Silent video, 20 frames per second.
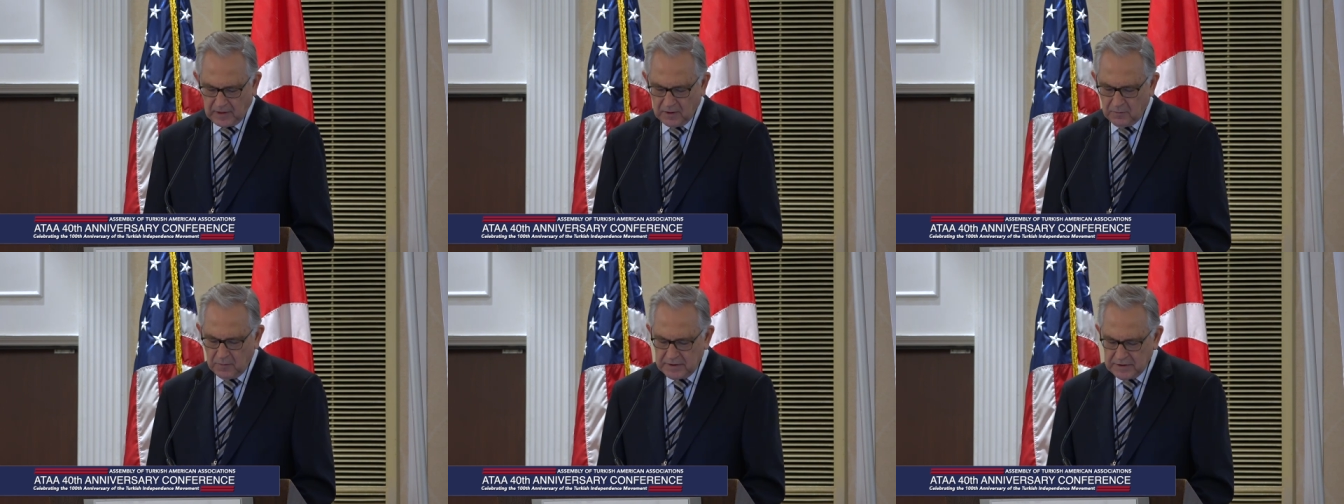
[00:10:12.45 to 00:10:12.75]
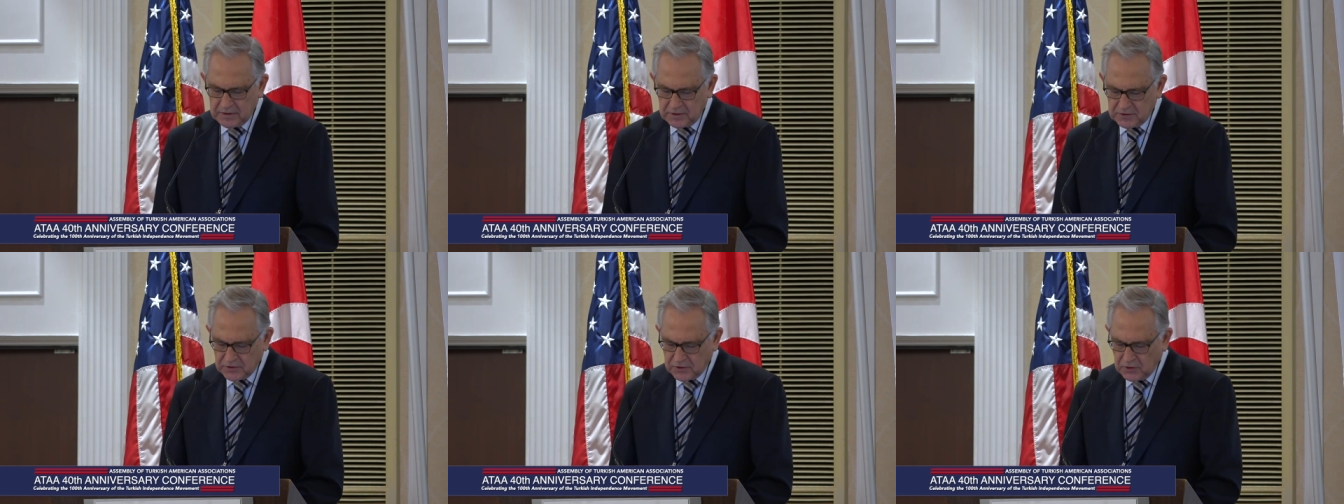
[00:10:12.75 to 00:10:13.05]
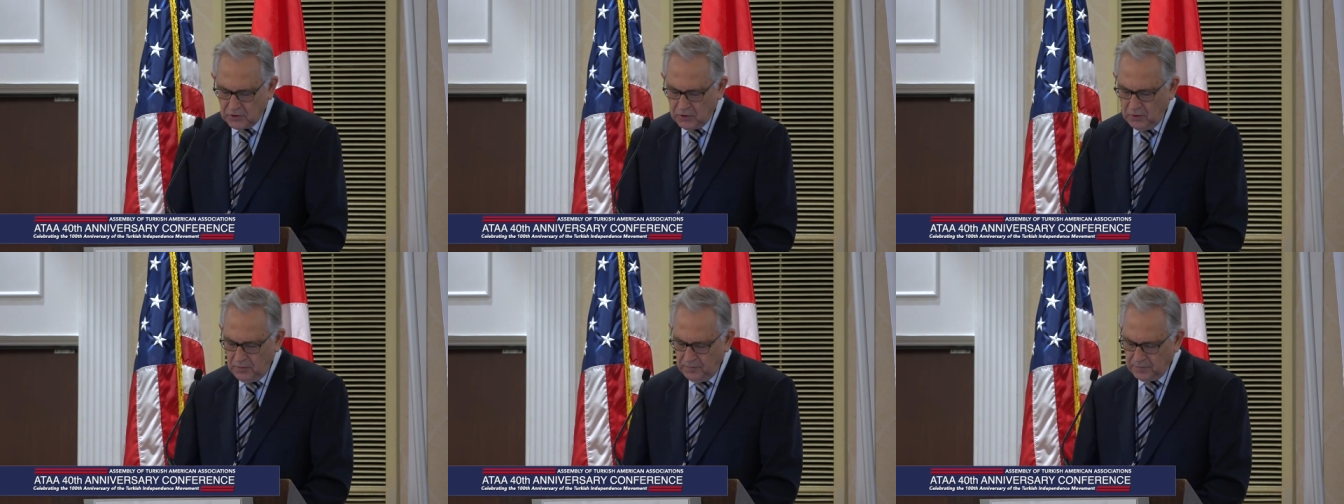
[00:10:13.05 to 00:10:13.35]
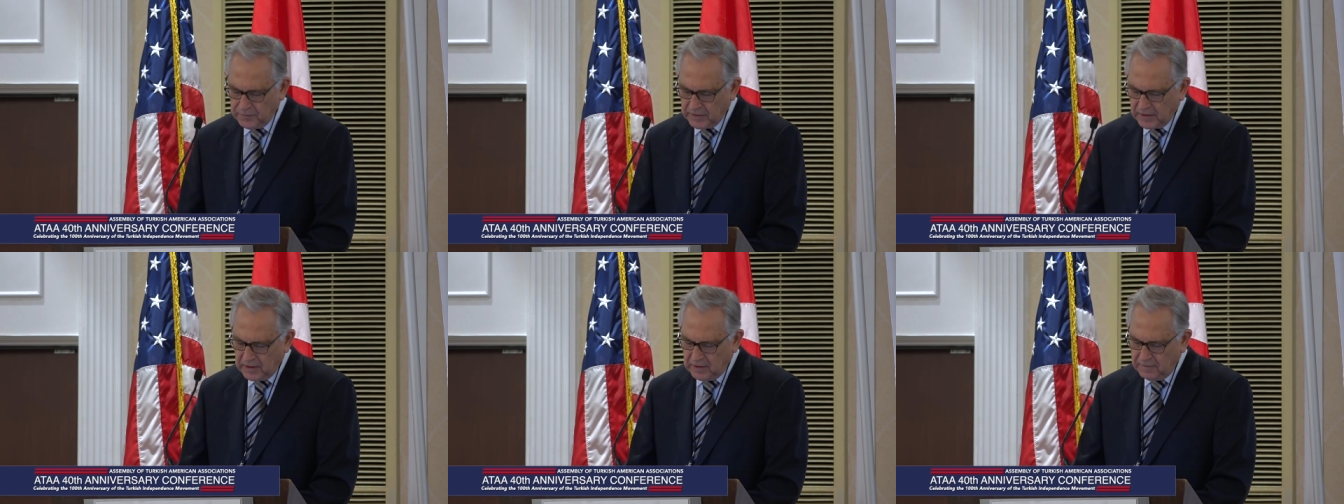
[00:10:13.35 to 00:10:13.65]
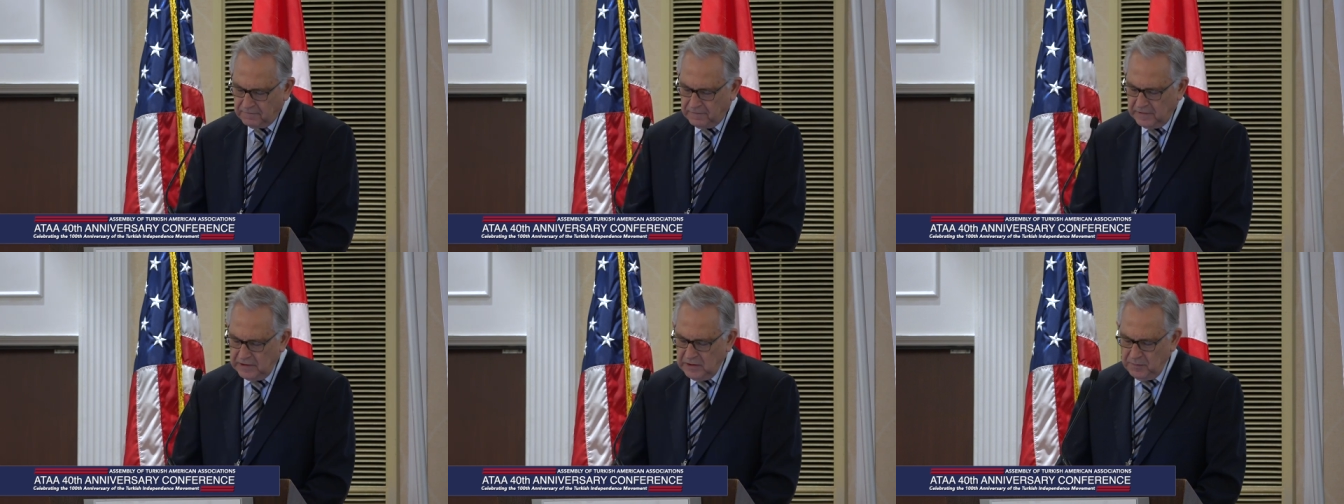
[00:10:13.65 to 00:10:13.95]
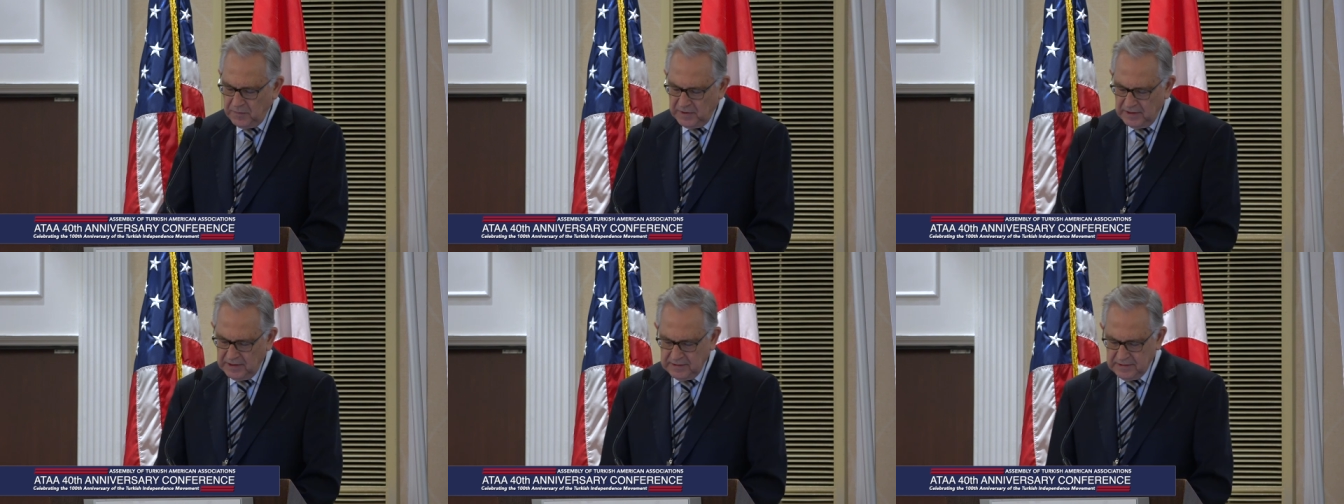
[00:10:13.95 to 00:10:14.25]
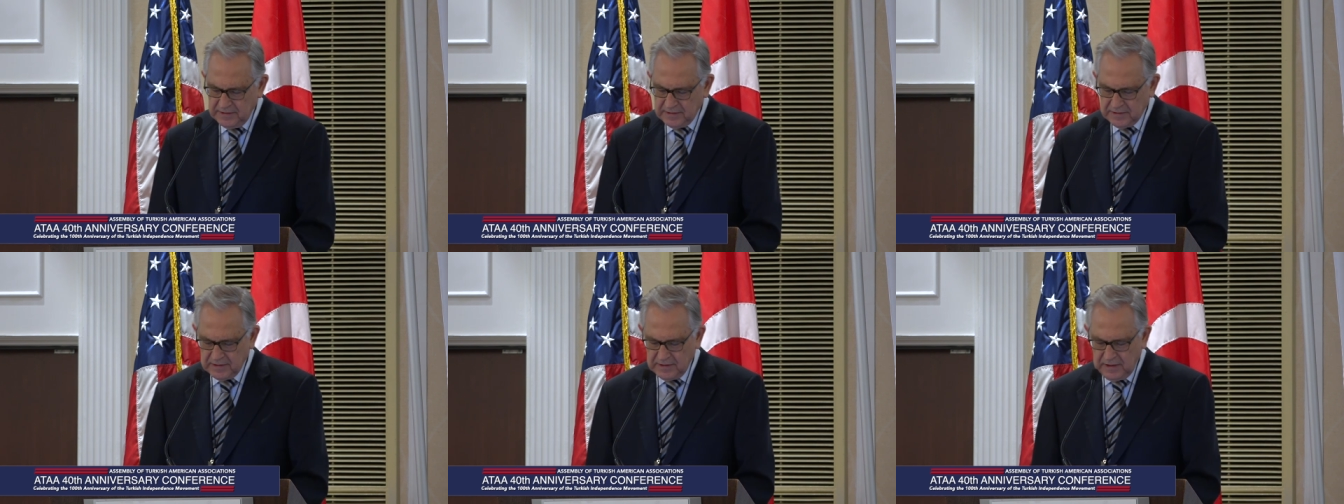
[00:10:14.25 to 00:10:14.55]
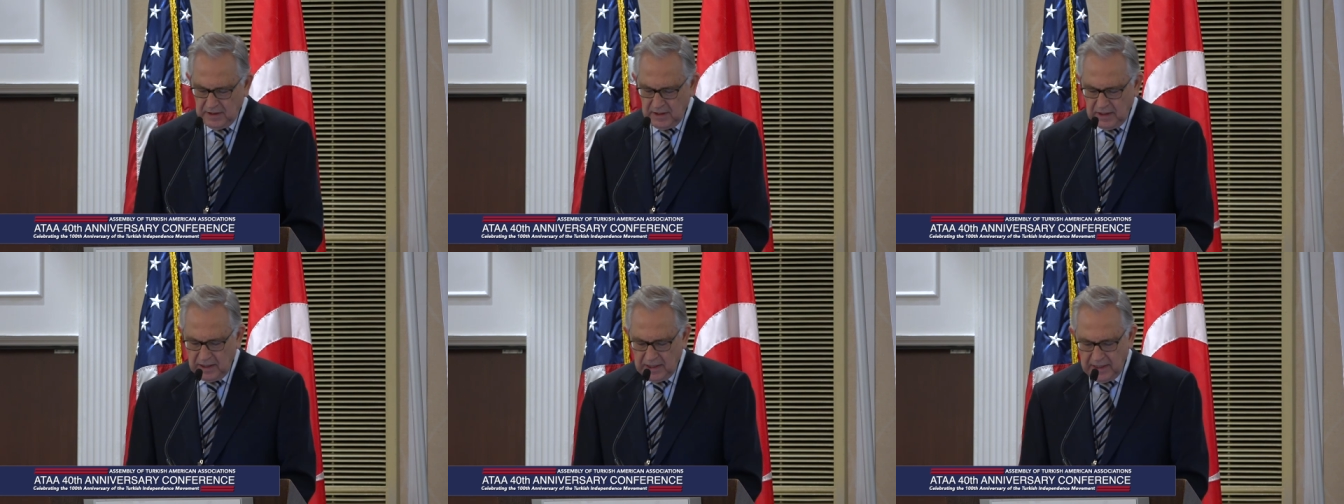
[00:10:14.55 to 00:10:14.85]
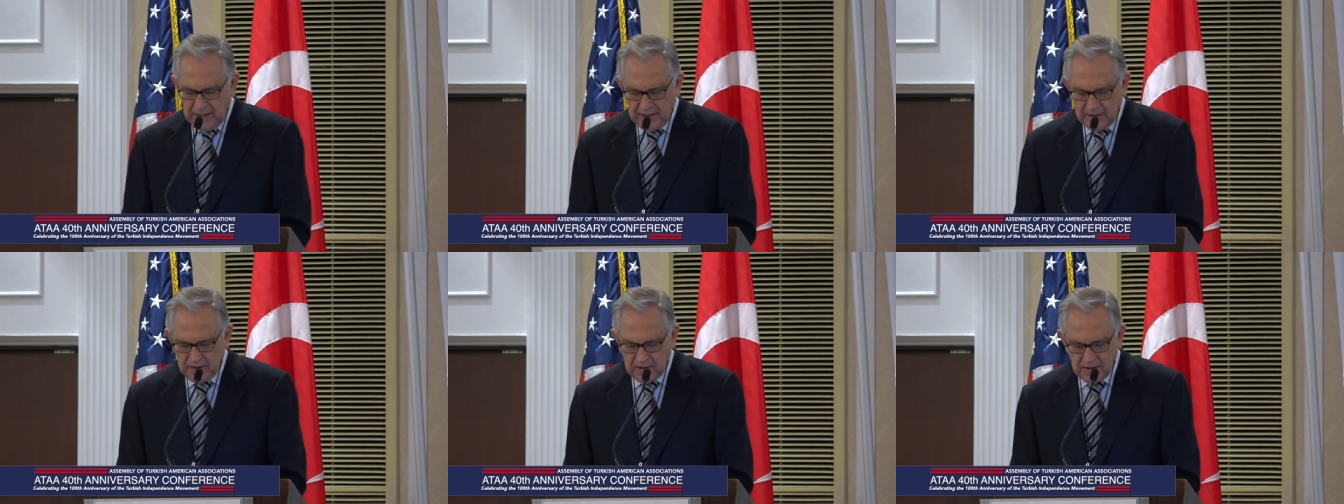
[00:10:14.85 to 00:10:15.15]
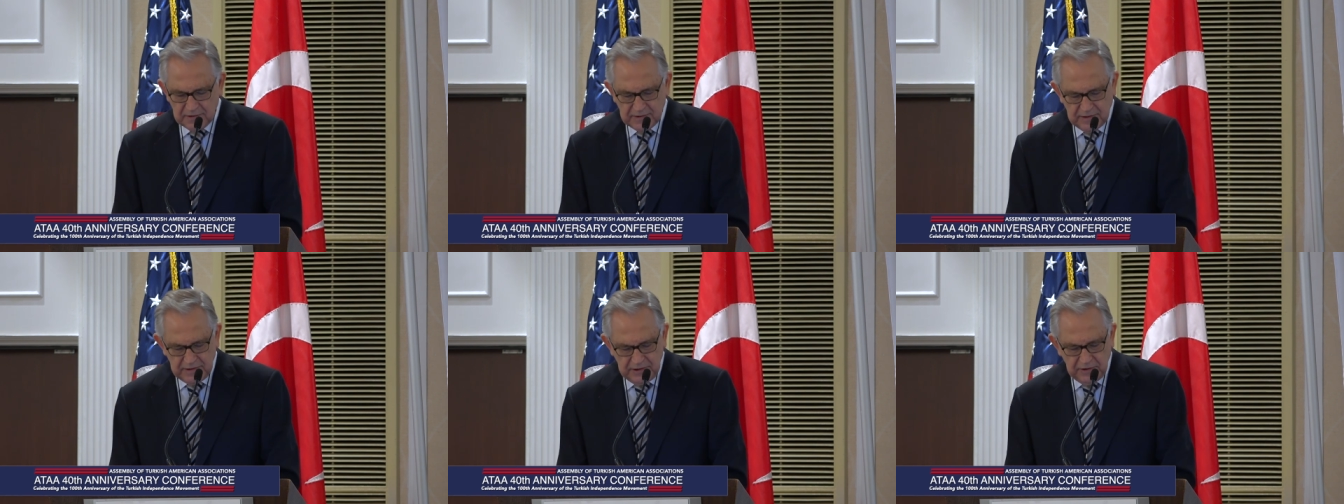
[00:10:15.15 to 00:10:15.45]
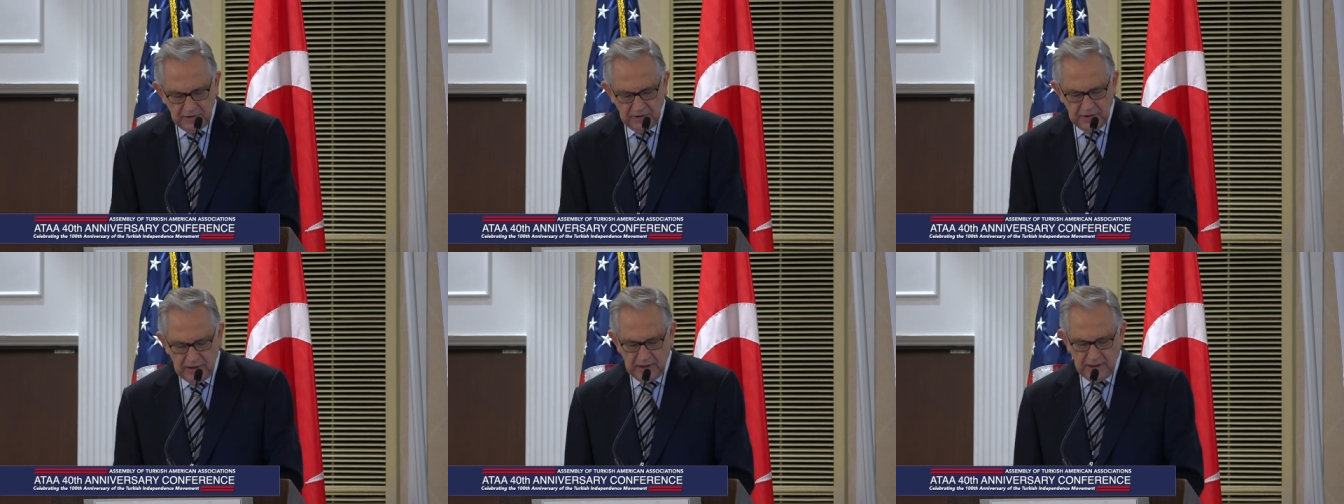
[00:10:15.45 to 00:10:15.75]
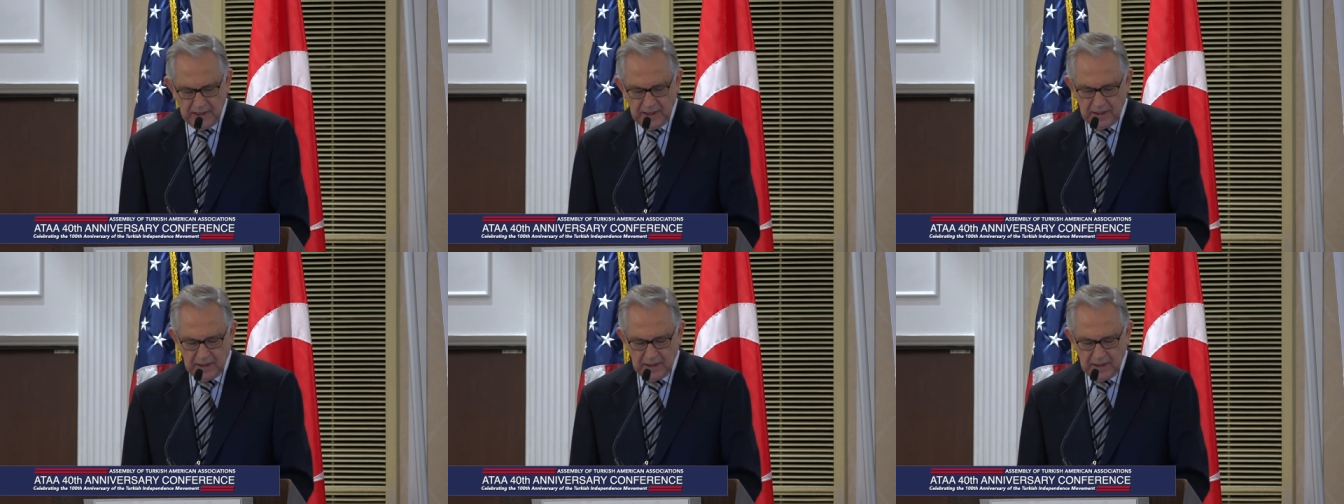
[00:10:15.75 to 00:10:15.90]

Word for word: Mexico, Philippines, and Syrian